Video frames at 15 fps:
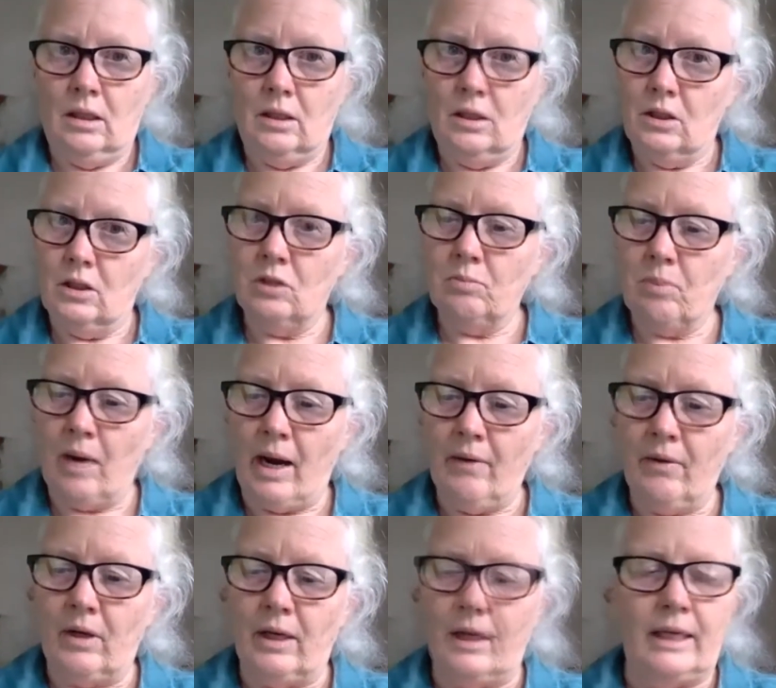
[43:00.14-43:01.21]

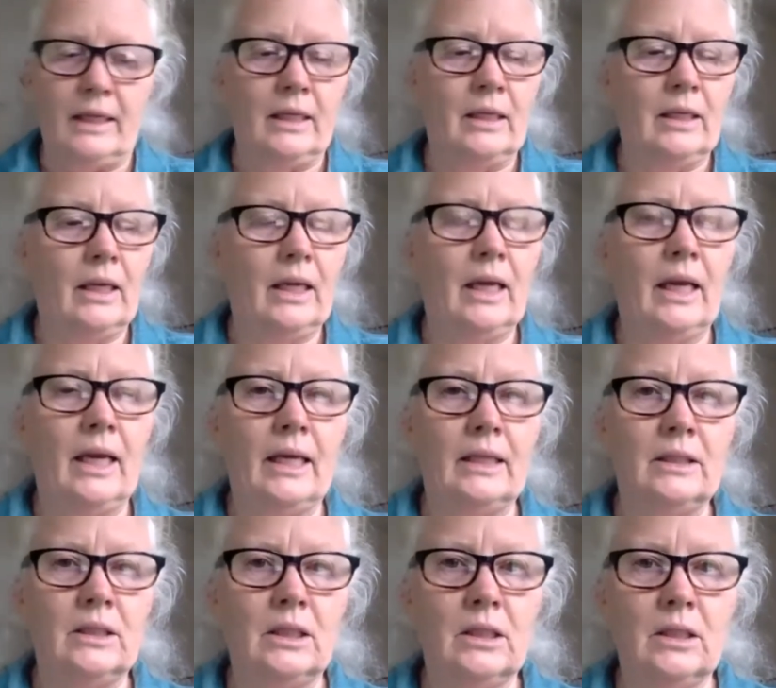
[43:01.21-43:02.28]
spiraling
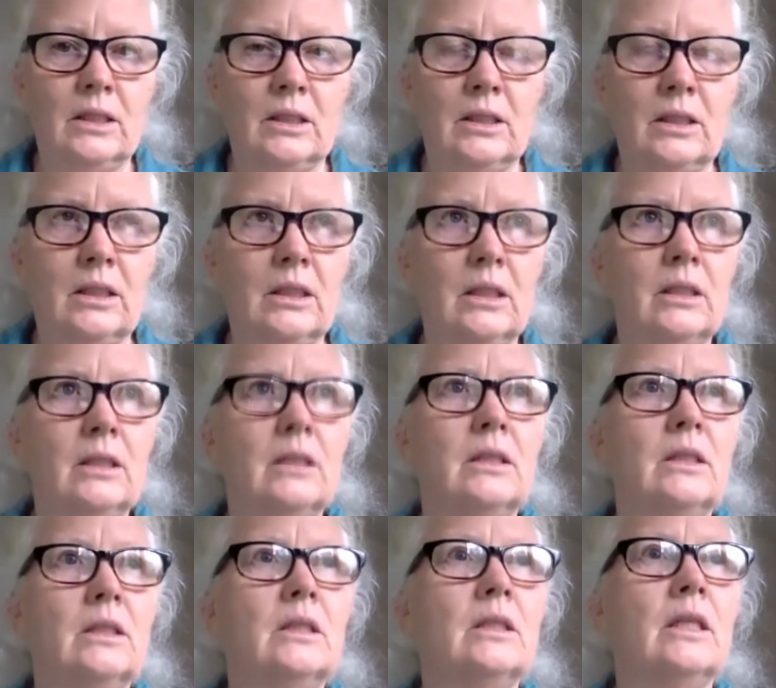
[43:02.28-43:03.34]
and
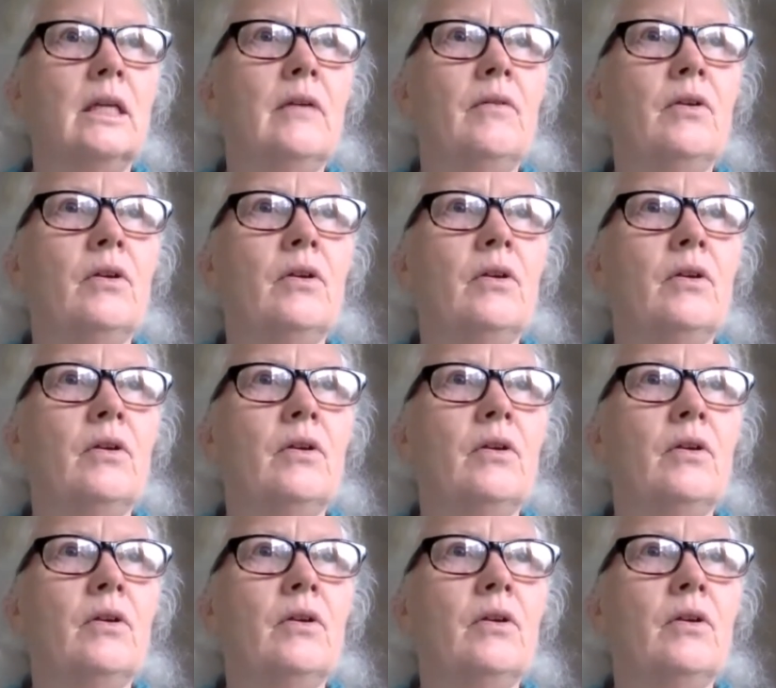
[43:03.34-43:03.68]
see if you